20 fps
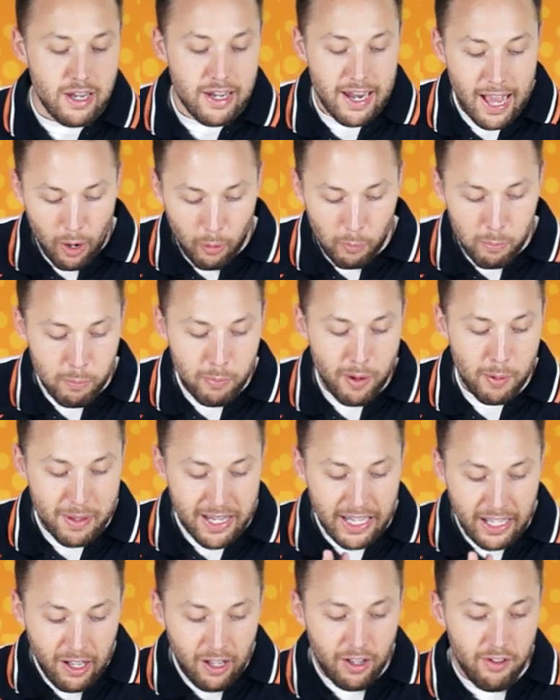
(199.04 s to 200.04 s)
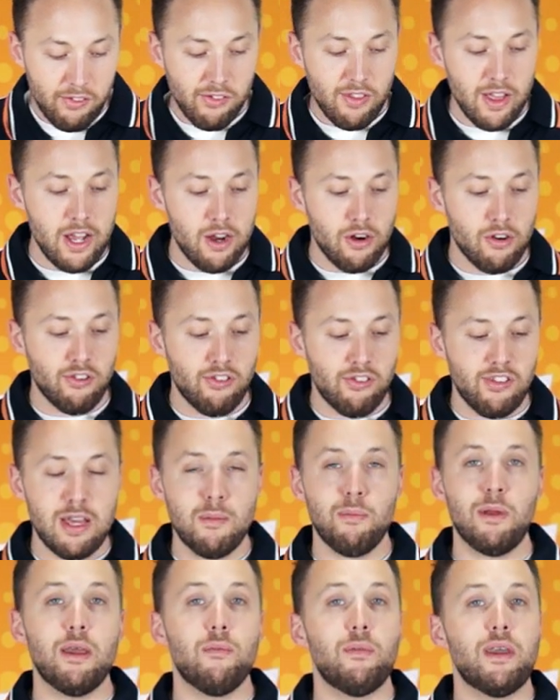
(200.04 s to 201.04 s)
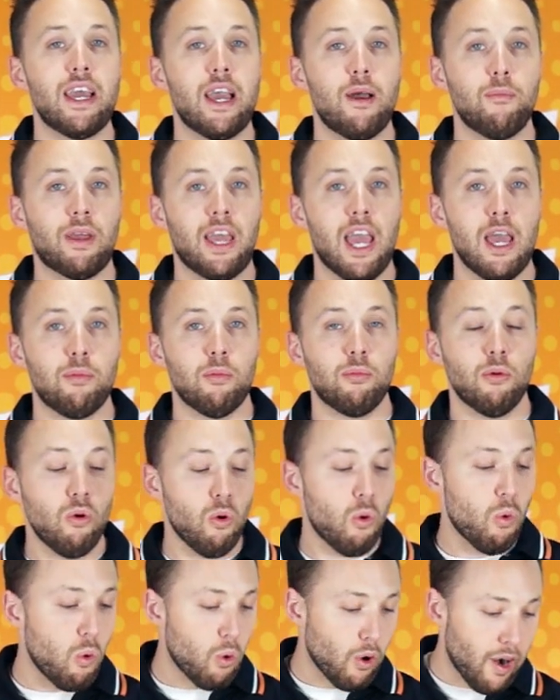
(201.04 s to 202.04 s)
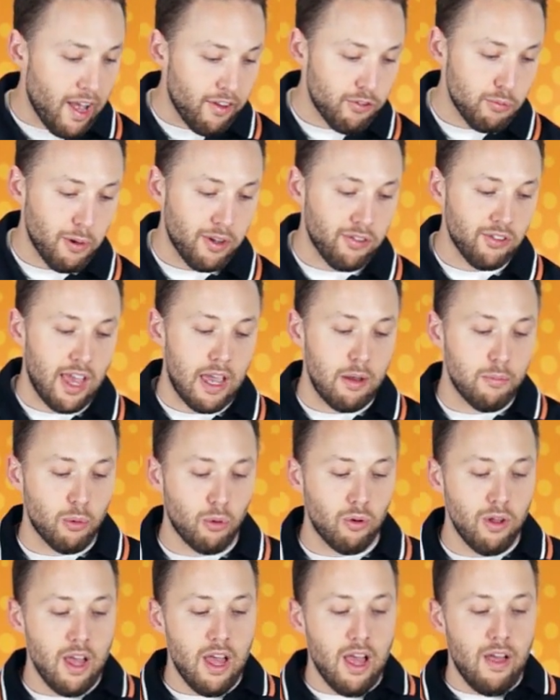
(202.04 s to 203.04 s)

Now, but because they are CPPM capable or SBUS capable,